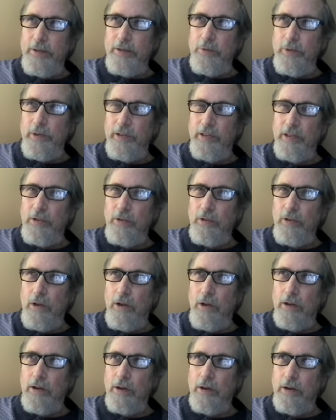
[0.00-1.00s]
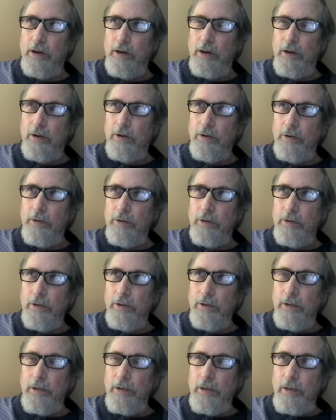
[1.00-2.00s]
It was so long ago.
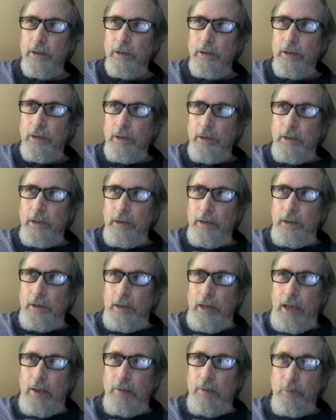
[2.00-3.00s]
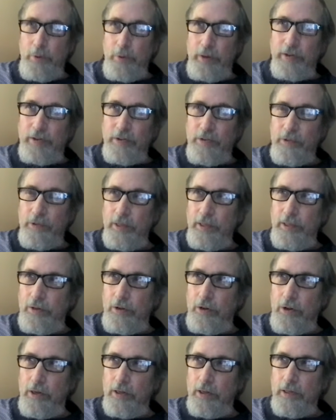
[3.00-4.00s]
I mean, we certainly
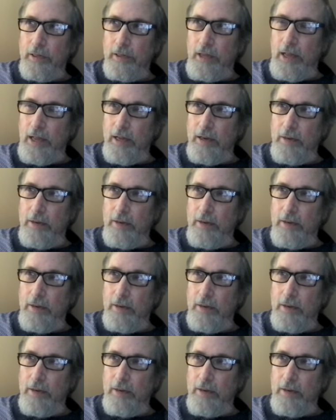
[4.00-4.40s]
talked a lot